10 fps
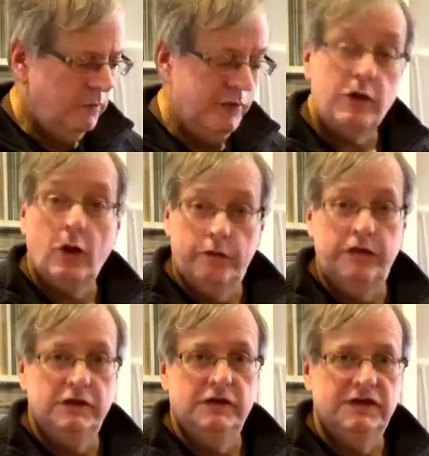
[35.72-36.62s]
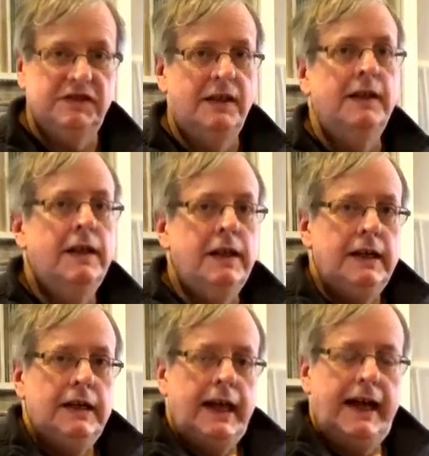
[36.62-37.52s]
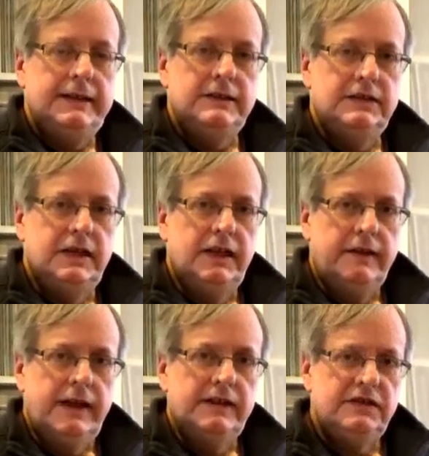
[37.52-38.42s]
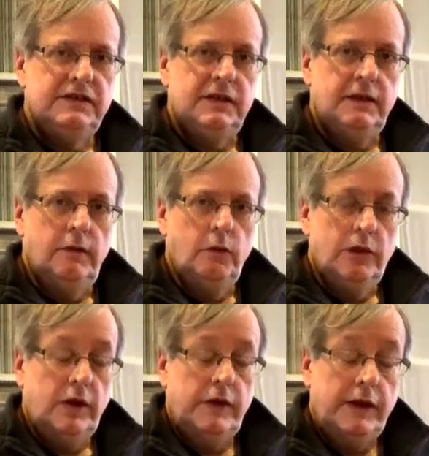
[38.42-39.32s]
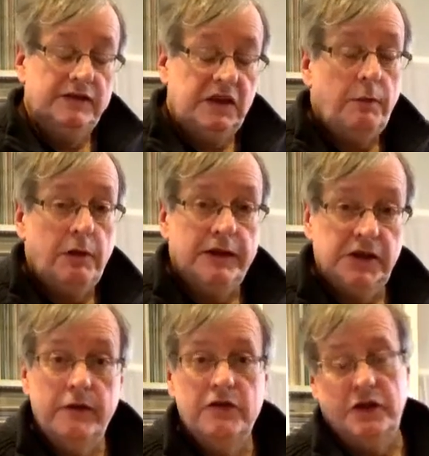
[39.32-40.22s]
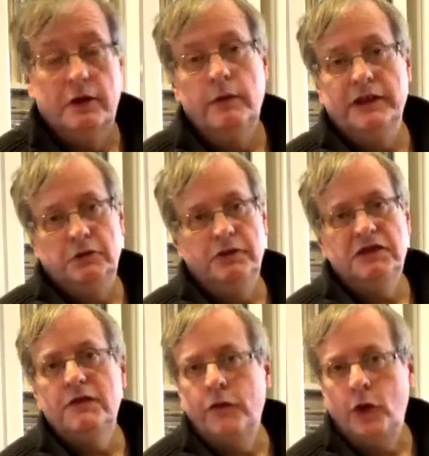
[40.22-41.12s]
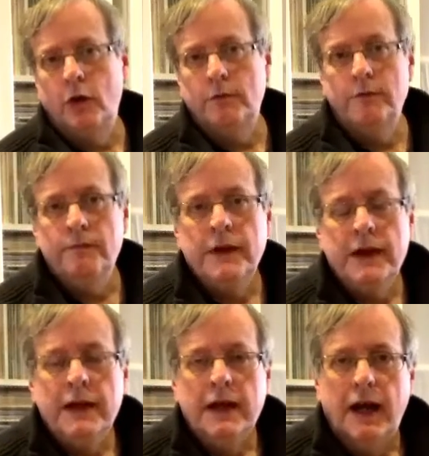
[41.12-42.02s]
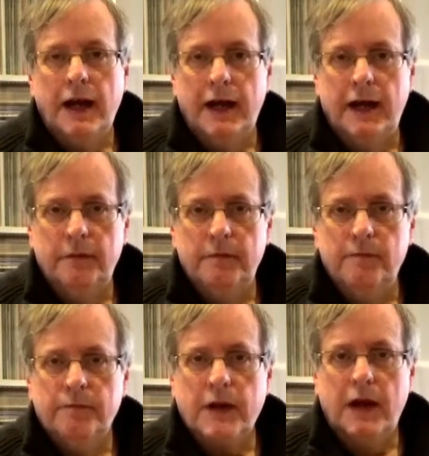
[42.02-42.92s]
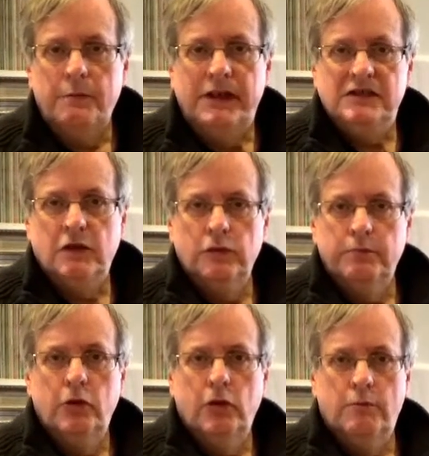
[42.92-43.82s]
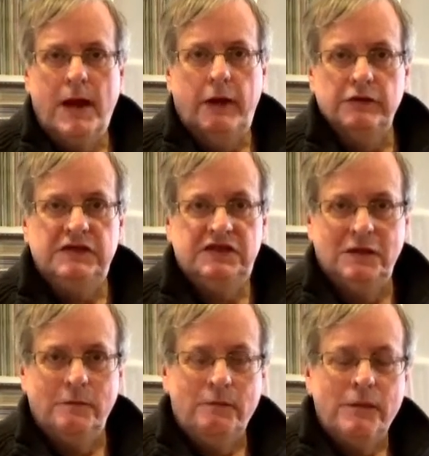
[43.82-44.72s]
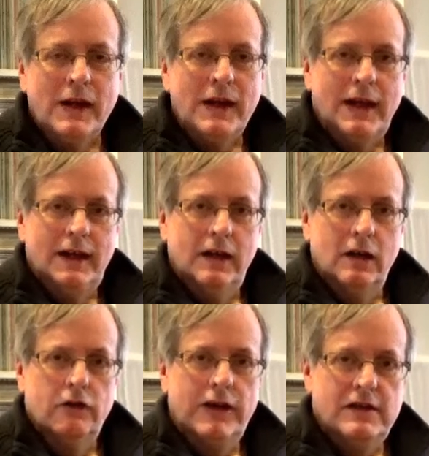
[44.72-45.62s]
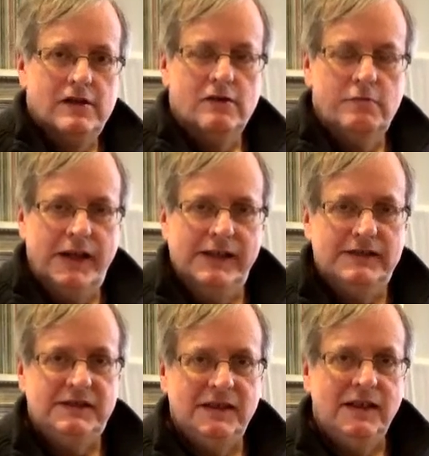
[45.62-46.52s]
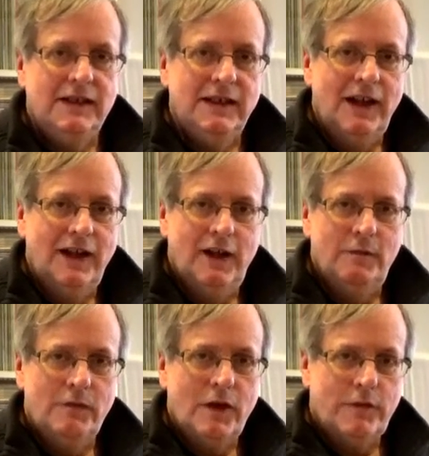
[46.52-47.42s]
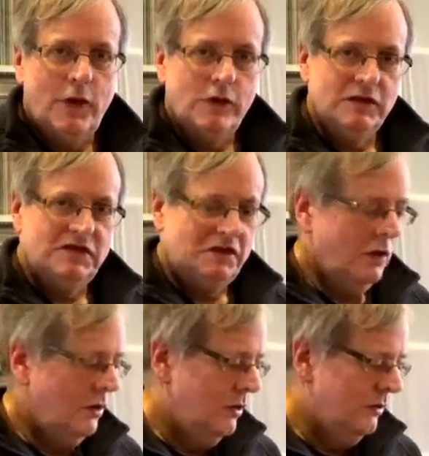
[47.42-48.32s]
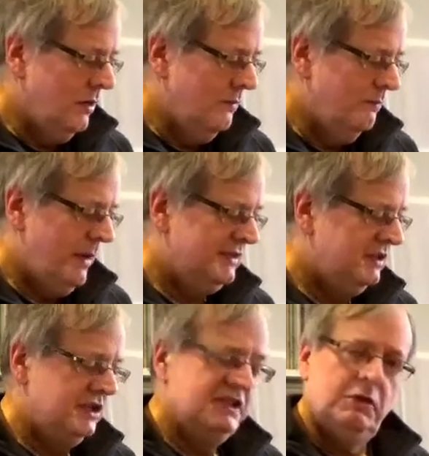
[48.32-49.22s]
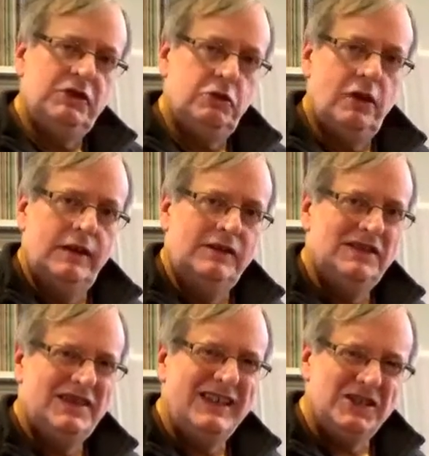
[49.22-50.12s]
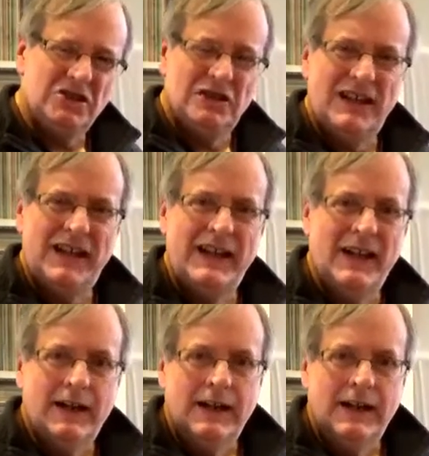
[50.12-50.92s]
with confidence. And that's what the example I showed you, which was from a piece called Poor Mouse, a grade 2 piece, focused on passages which were essentially